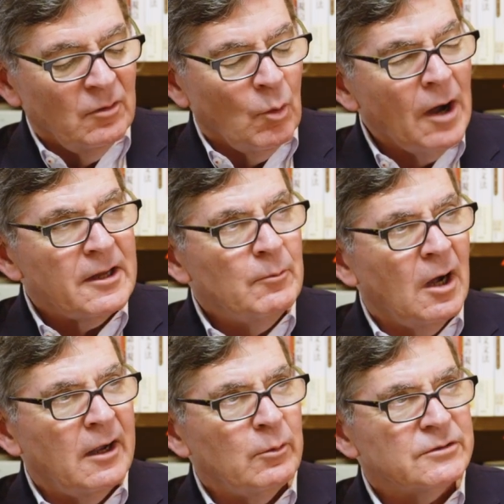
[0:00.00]

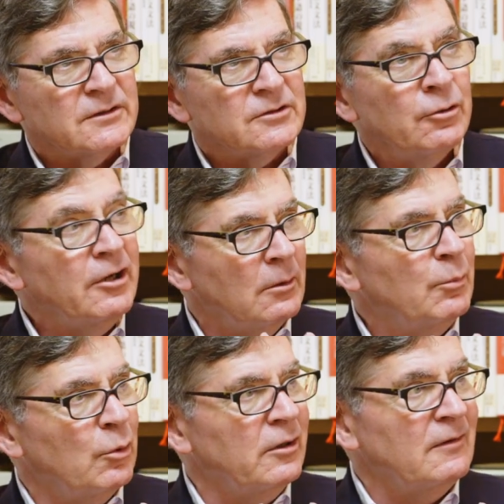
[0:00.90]
Wakimai was a turning
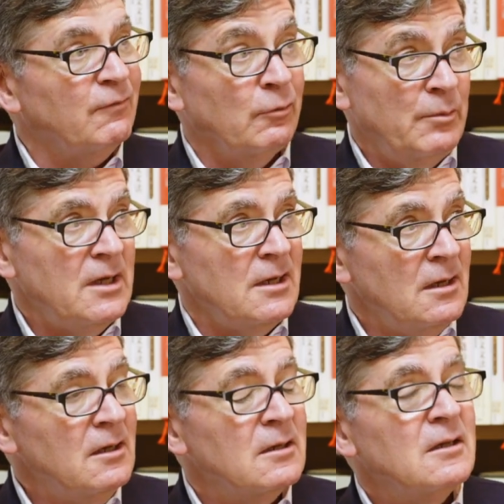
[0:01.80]
point for me.